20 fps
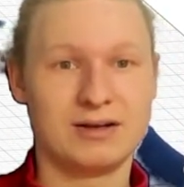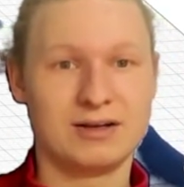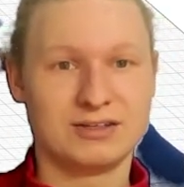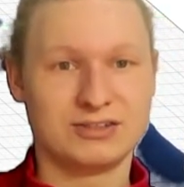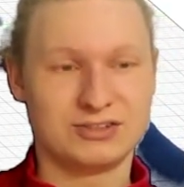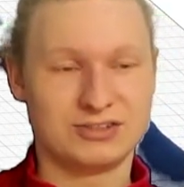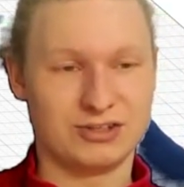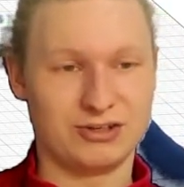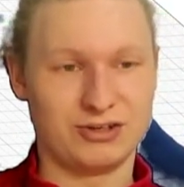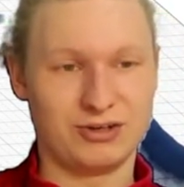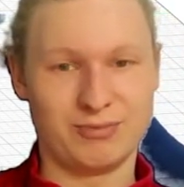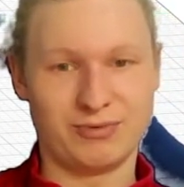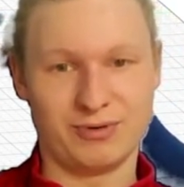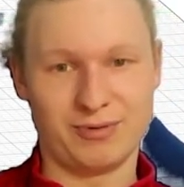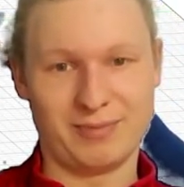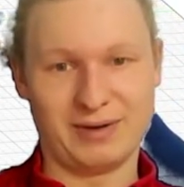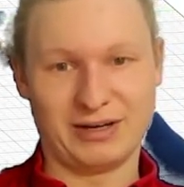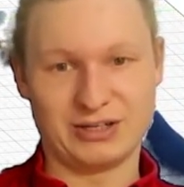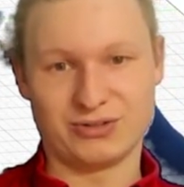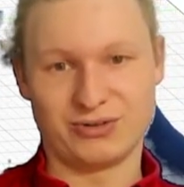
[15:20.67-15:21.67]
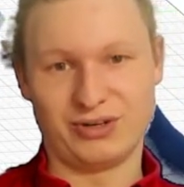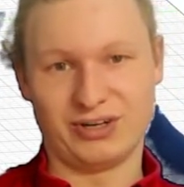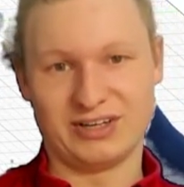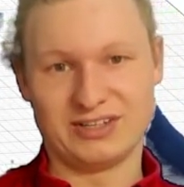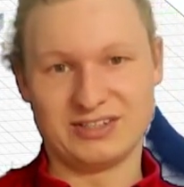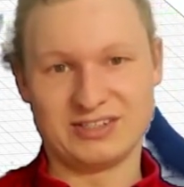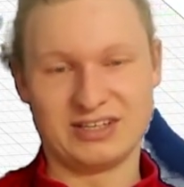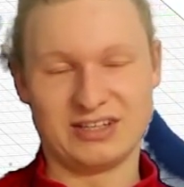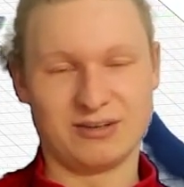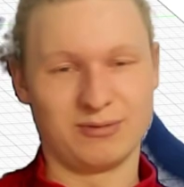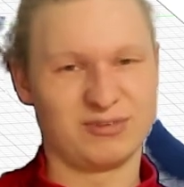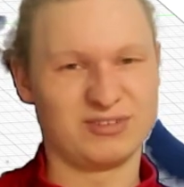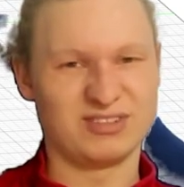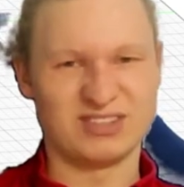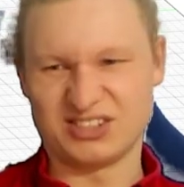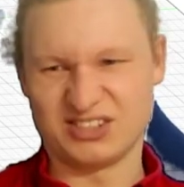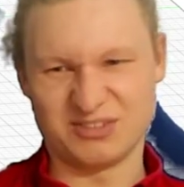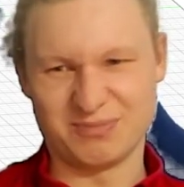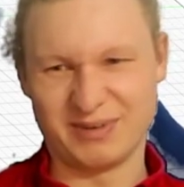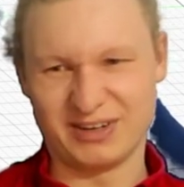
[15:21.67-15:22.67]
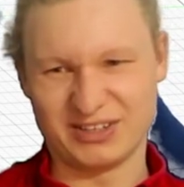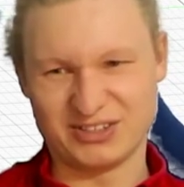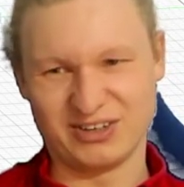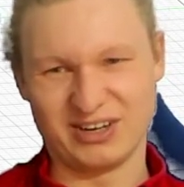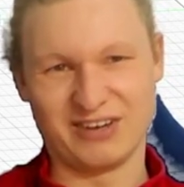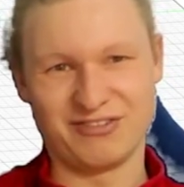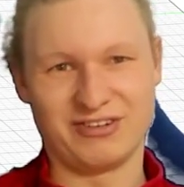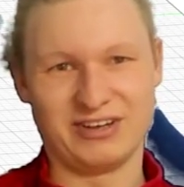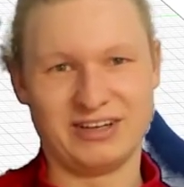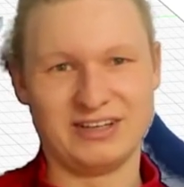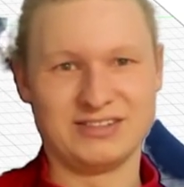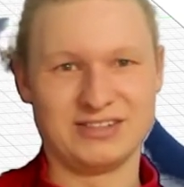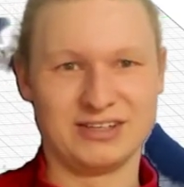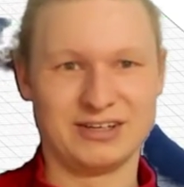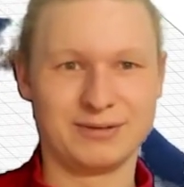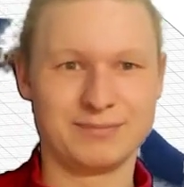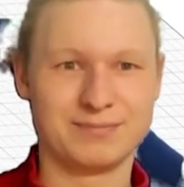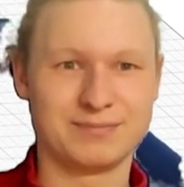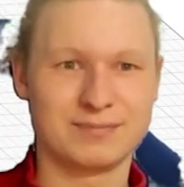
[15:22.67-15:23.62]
So you want to make sure you can see them, because that just makes your life easier.